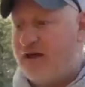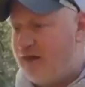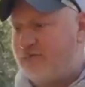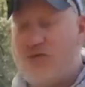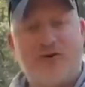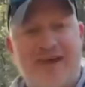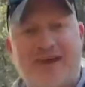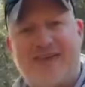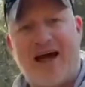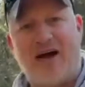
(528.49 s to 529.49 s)
if you
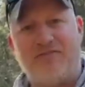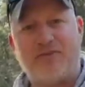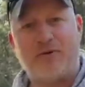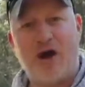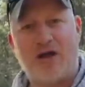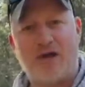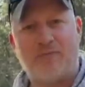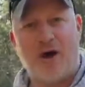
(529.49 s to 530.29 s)
kick that off a rock at the